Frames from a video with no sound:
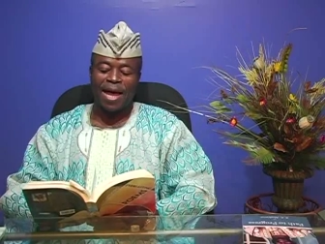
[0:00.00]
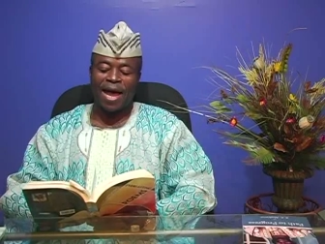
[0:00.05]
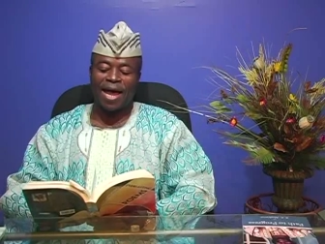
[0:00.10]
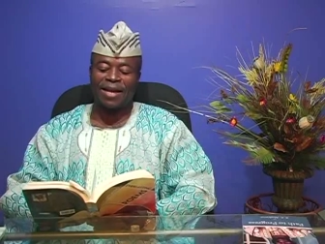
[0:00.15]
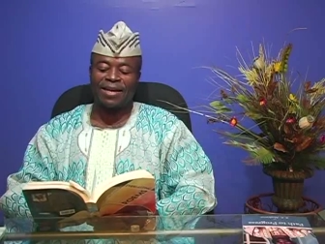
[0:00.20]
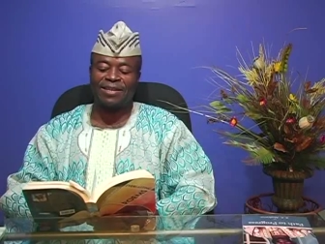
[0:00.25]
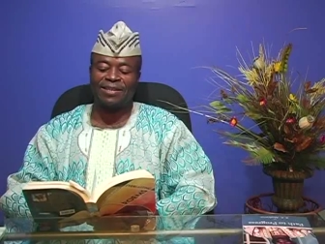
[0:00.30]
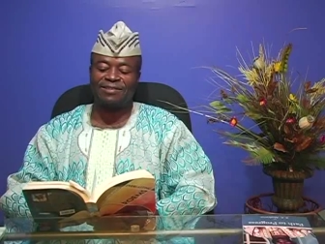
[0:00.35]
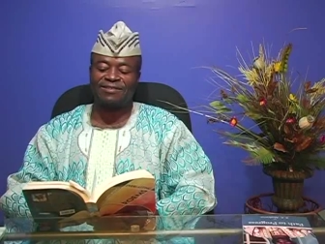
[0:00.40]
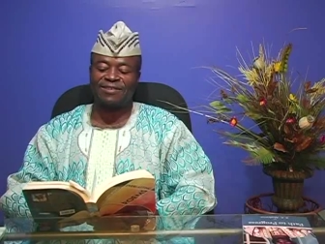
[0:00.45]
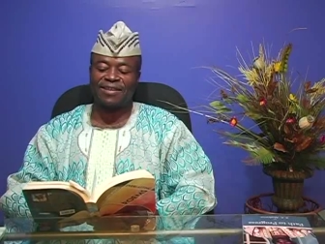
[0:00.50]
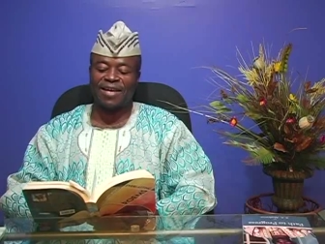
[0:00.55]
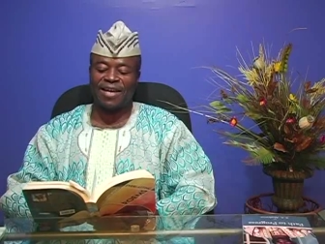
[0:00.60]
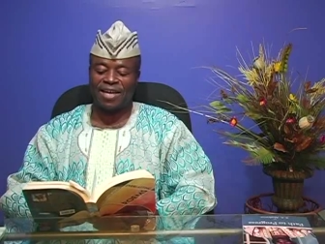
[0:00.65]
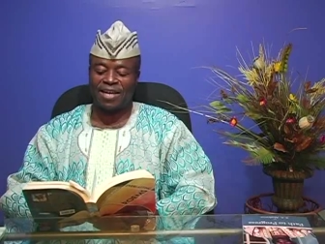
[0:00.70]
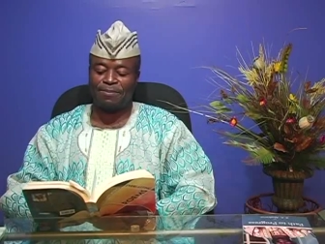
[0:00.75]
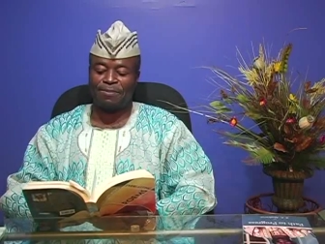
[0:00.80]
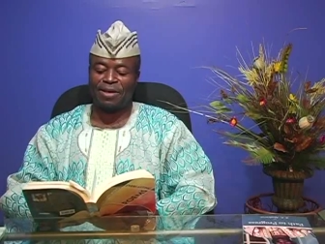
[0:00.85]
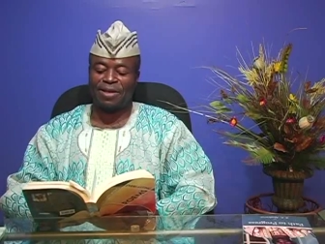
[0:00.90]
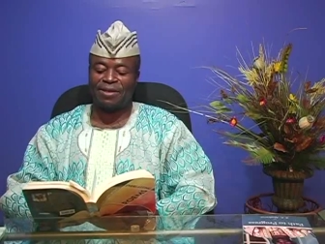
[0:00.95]
and his
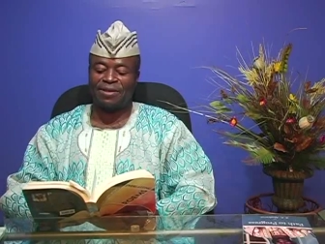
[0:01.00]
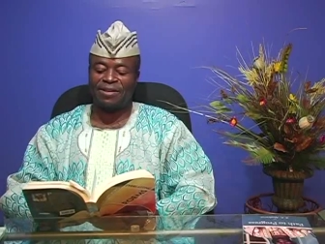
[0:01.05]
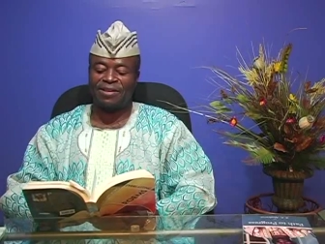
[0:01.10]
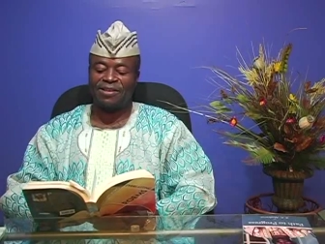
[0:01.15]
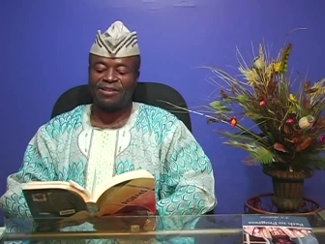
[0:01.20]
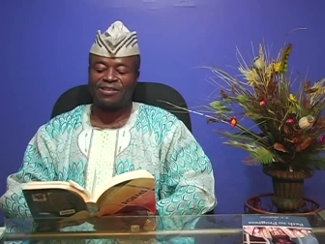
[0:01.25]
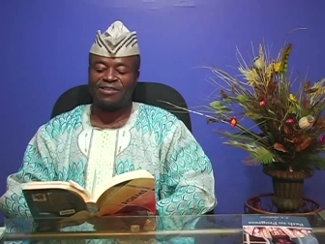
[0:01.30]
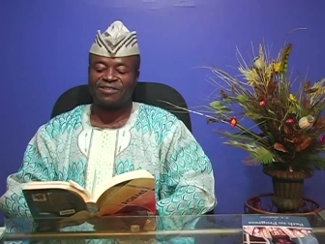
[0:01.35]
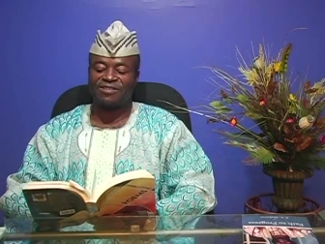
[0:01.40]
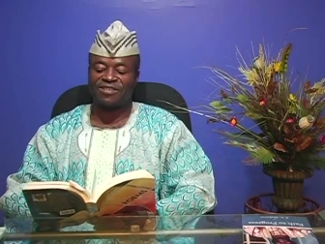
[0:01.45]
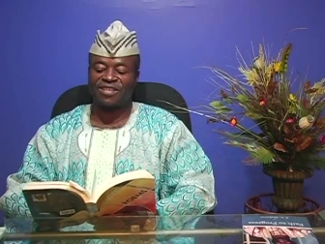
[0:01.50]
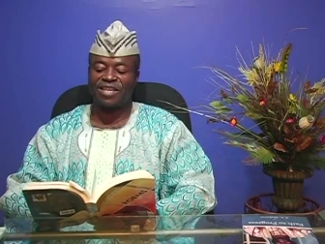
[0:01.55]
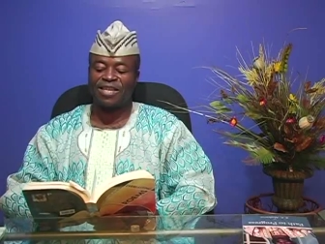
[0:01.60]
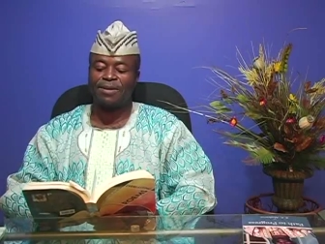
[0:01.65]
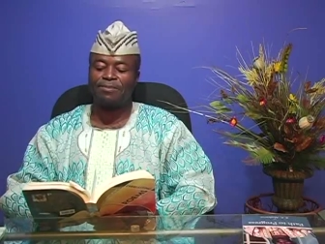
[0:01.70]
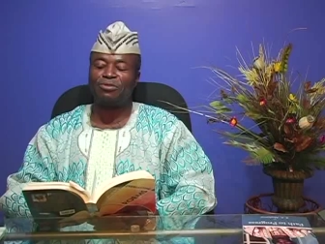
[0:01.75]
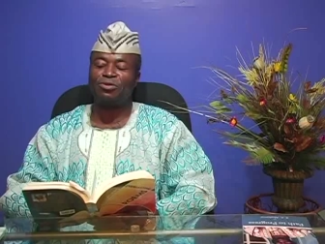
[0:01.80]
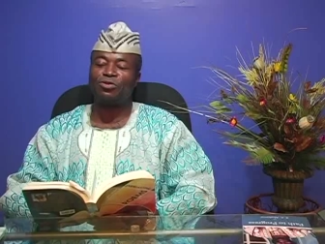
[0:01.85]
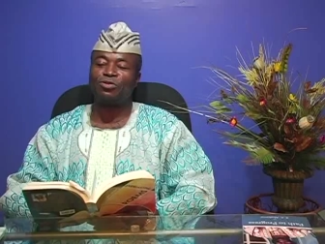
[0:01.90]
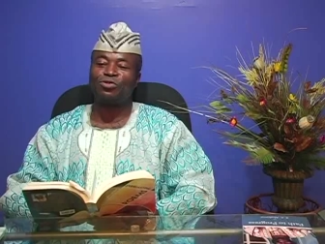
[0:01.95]
enemy
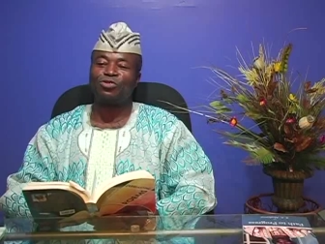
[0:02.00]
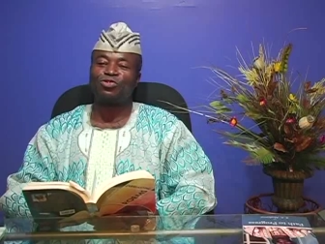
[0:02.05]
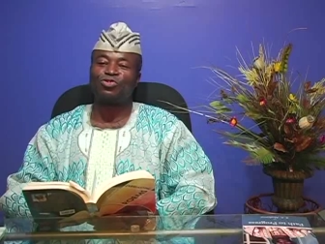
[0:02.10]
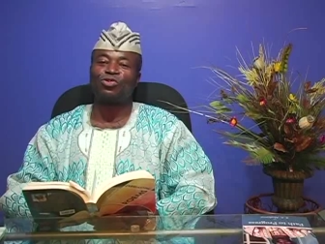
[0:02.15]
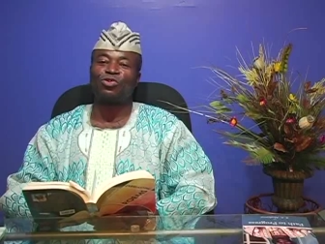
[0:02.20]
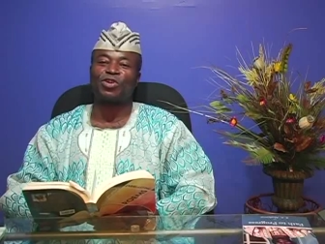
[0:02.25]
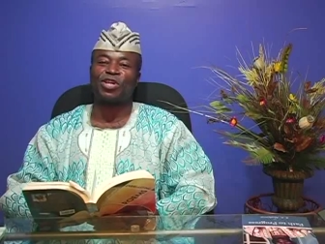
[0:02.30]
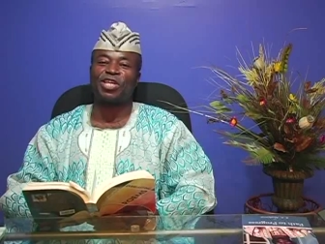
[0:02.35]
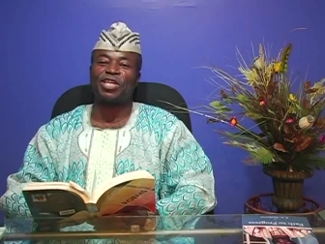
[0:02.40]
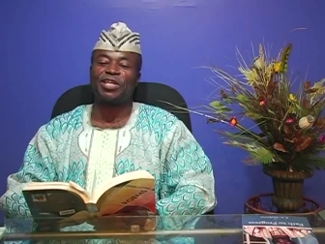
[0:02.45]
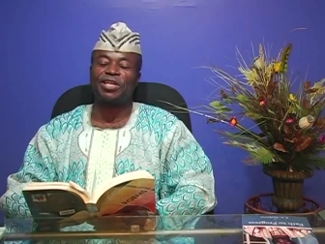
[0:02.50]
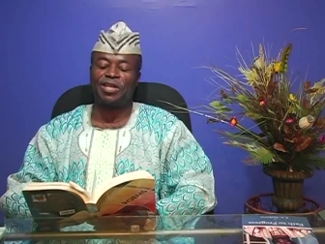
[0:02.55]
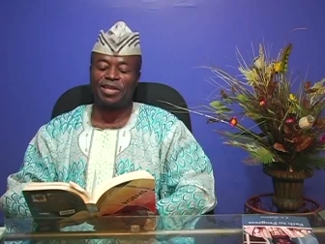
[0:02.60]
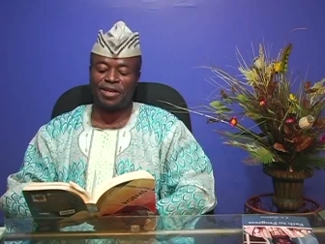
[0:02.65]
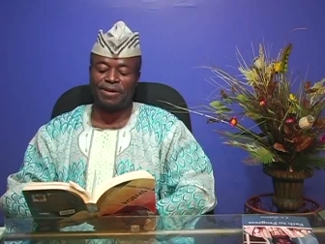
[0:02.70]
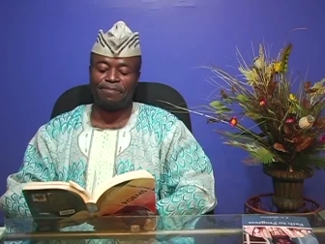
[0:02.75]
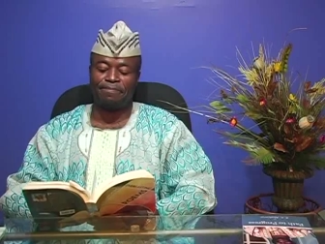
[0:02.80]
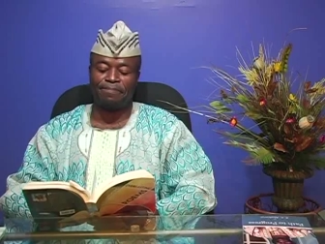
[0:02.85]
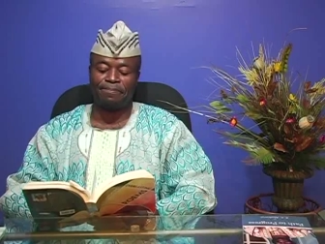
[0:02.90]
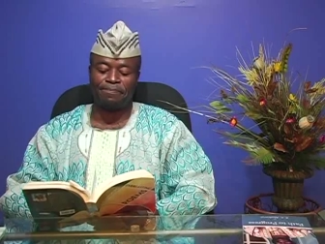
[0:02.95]
schemed to kill
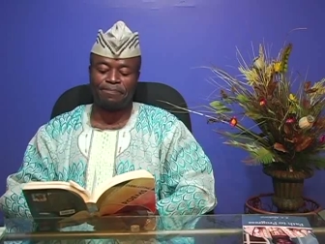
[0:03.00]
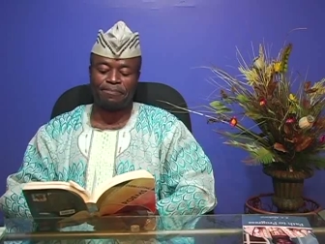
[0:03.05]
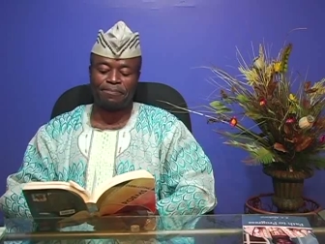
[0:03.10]
him,